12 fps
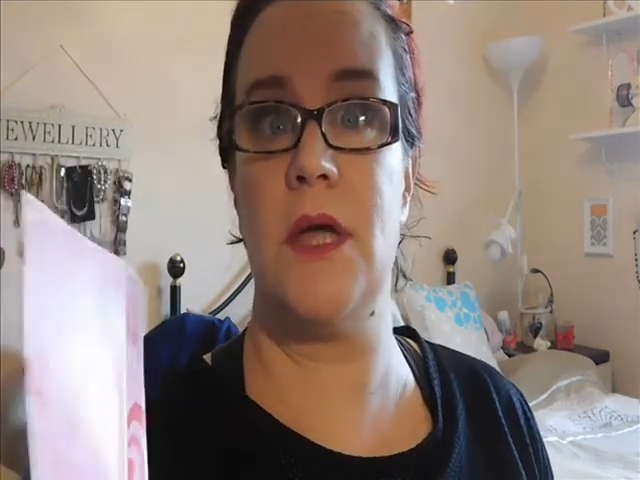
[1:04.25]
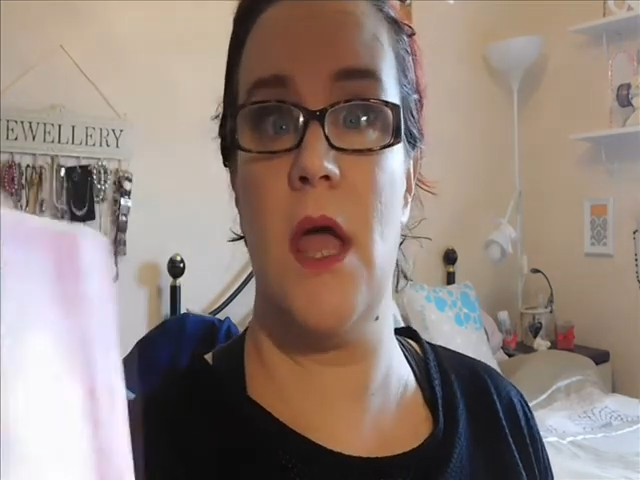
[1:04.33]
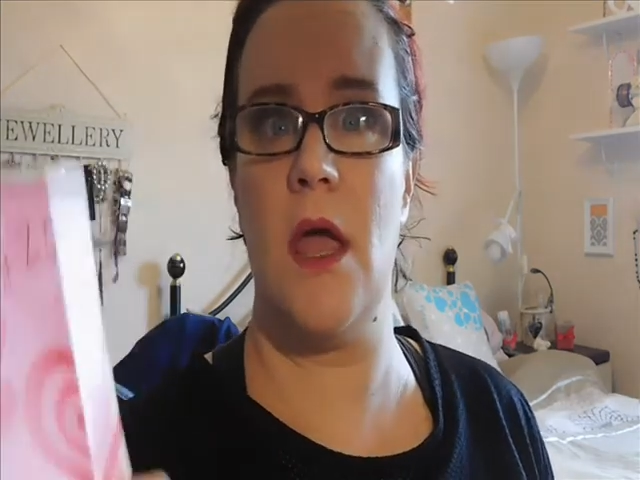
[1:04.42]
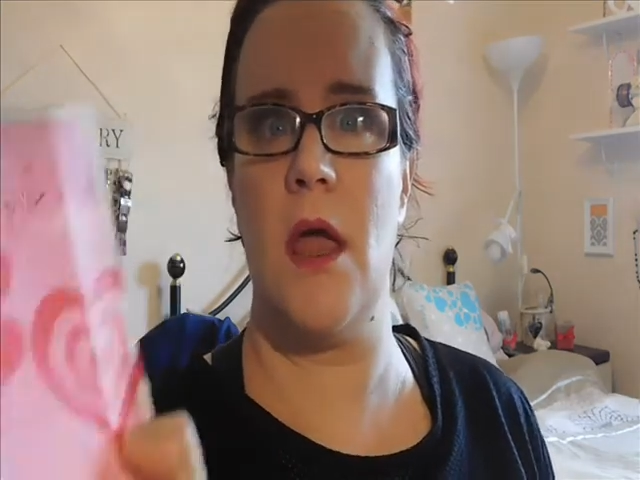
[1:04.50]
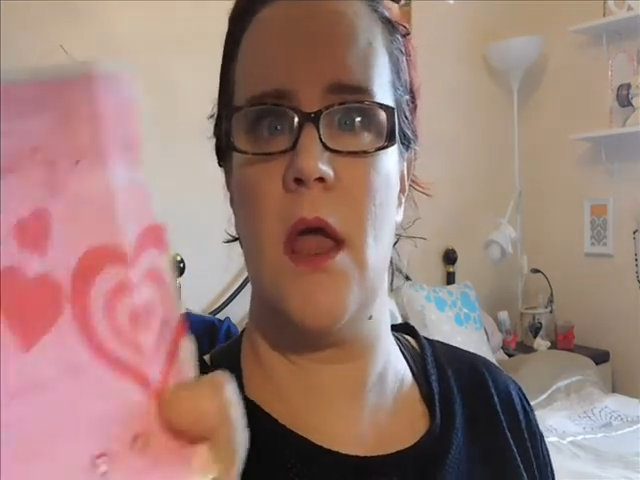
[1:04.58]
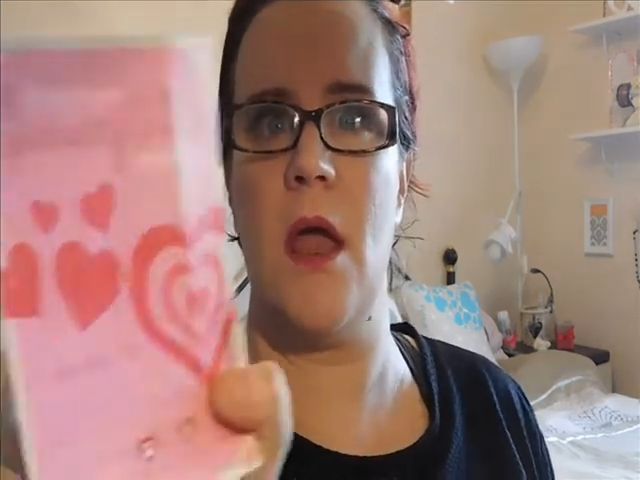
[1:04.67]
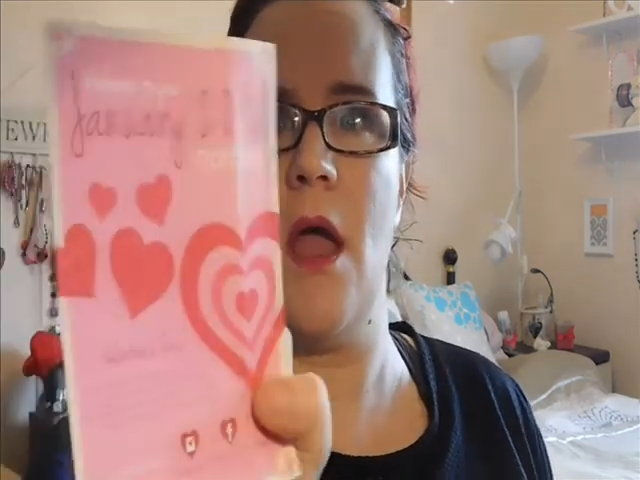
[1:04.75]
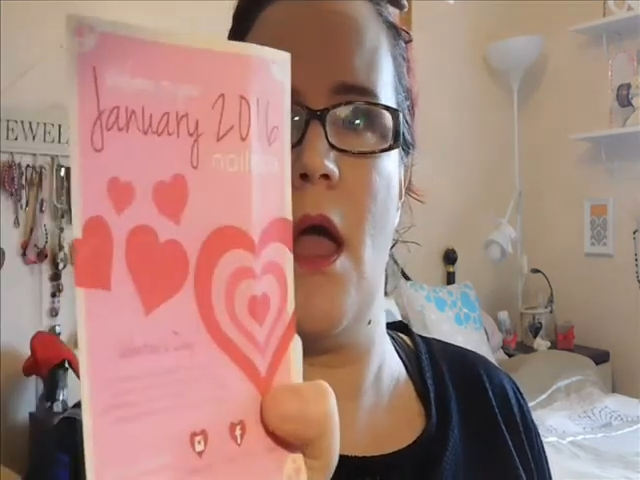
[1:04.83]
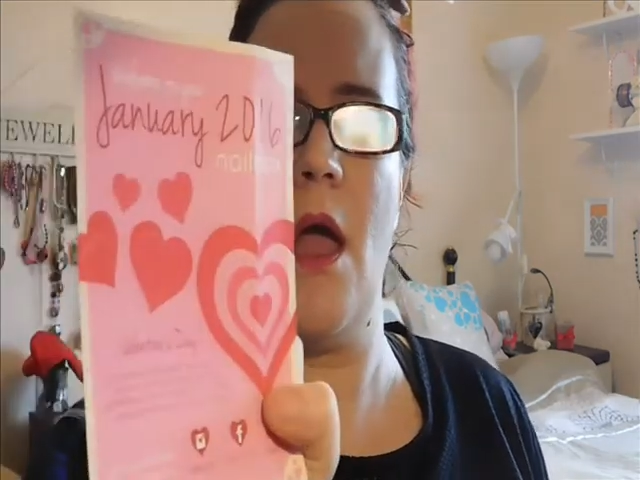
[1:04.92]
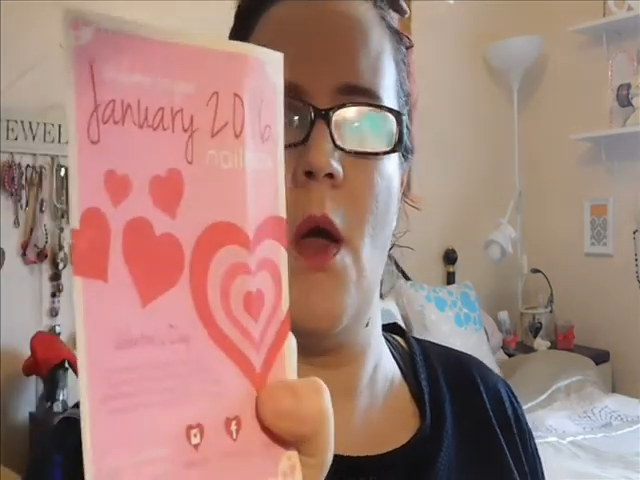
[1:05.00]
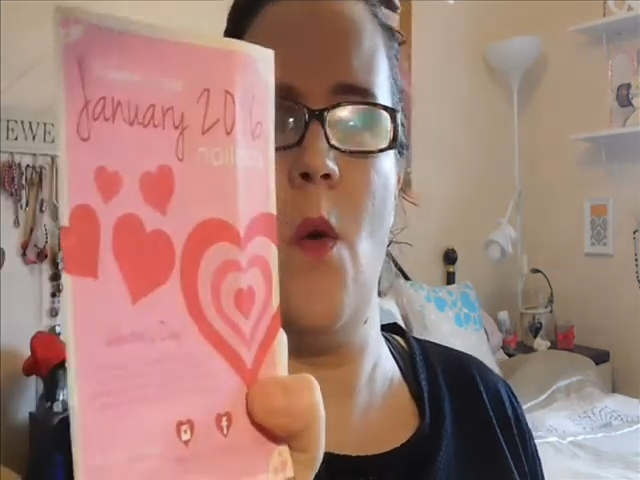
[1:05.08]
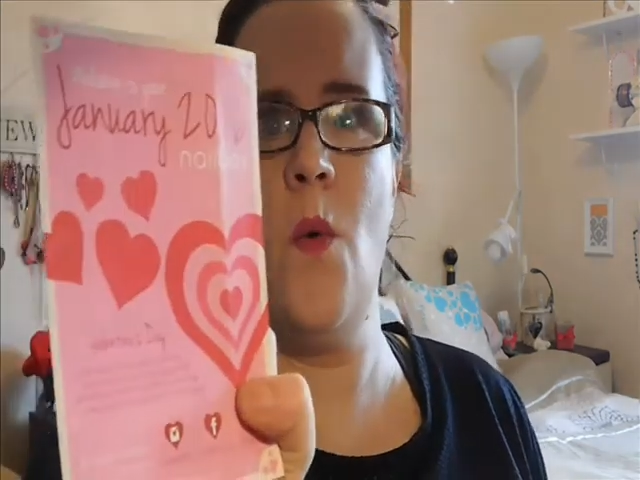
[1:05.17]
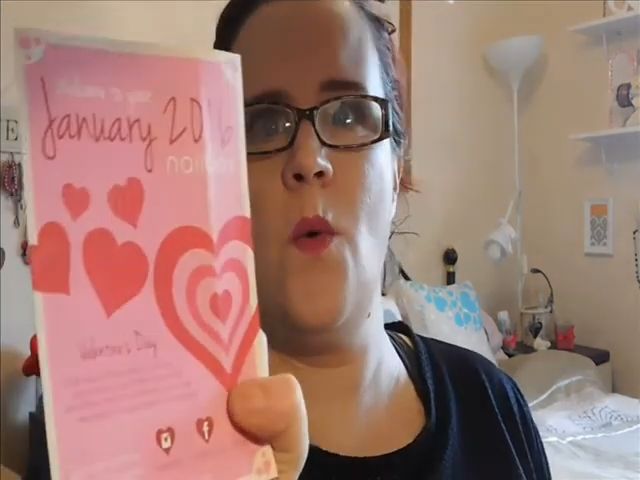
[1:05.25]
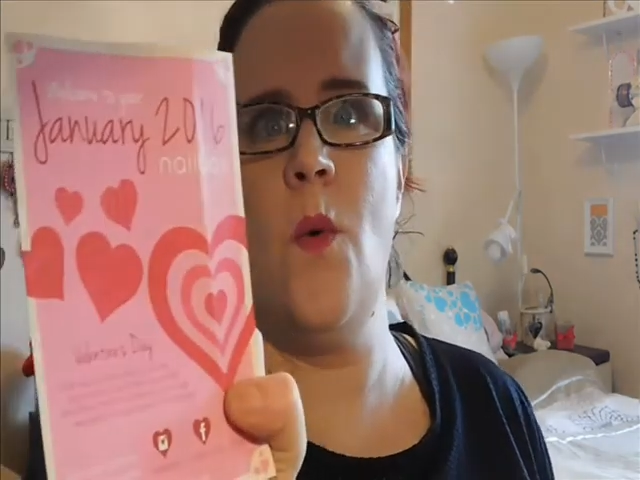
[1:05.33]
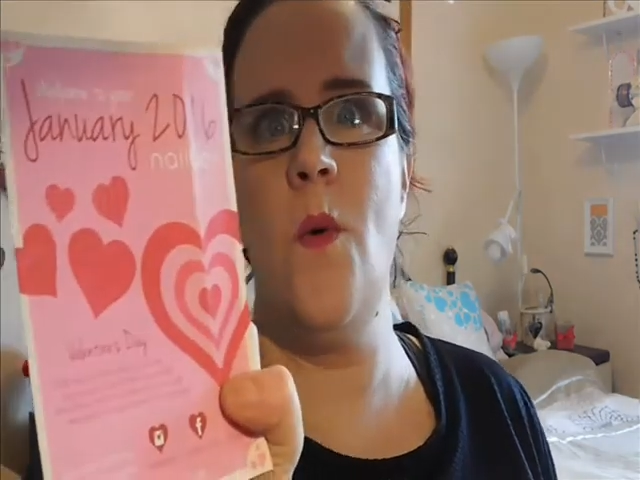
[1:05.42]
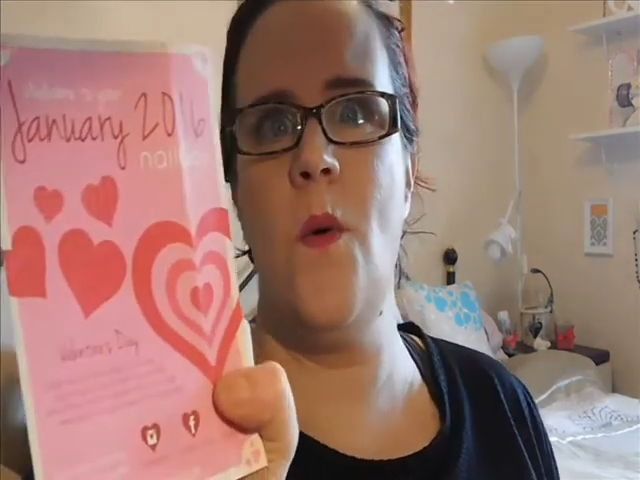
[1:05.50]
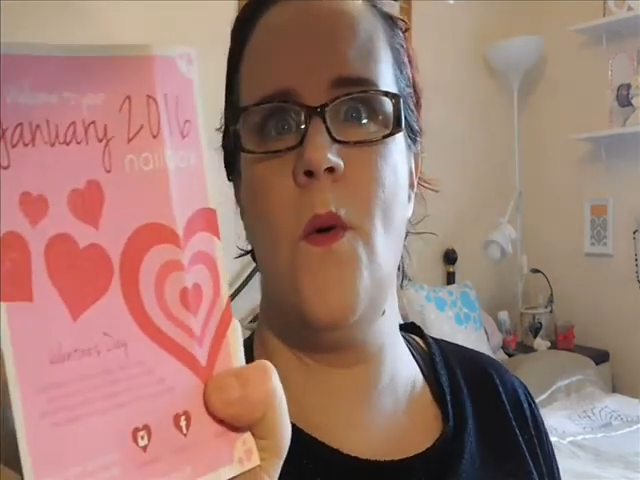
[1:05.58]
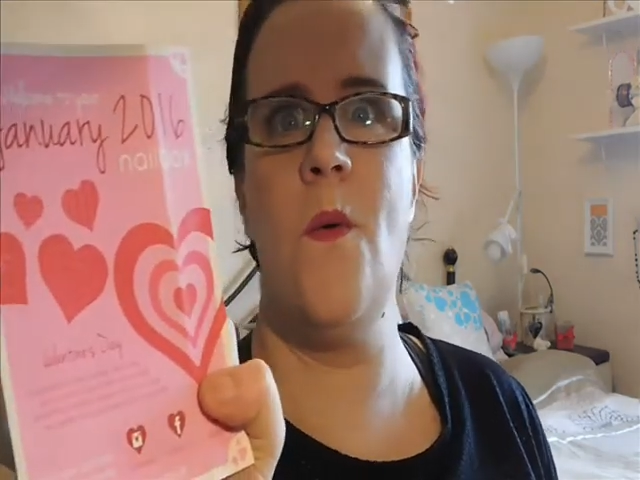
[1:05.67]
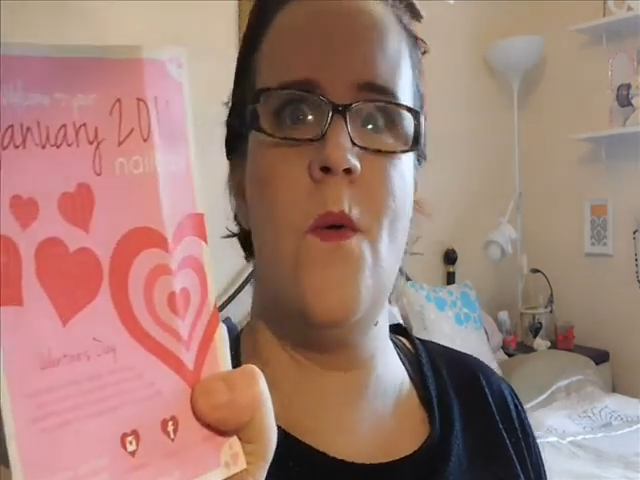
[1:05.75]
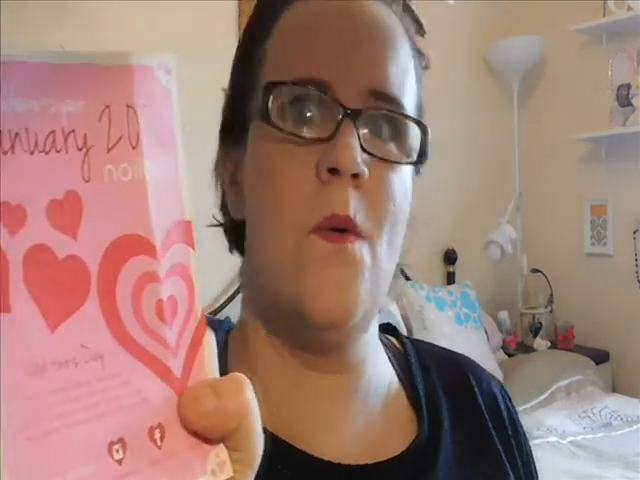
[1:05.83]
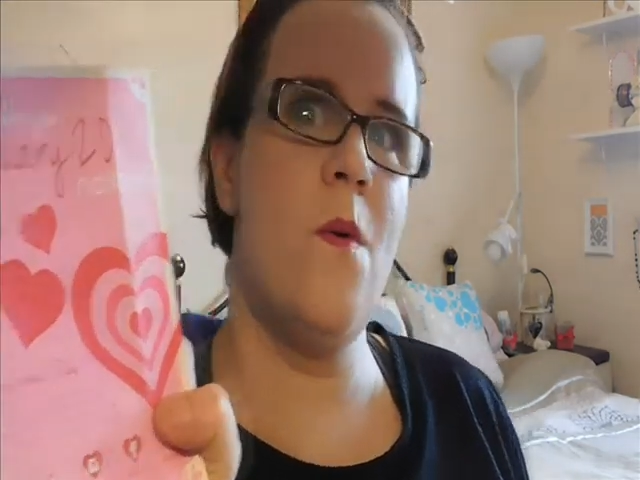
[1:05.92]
day. Ooh.